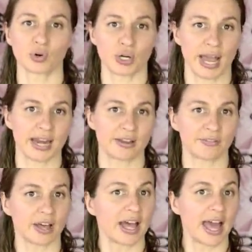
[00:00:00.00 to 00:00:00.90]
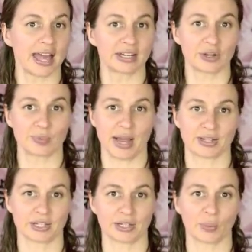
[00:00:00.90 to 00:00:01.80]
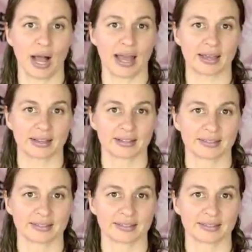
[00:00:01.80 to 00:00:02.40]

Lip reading: creative and compassionate way.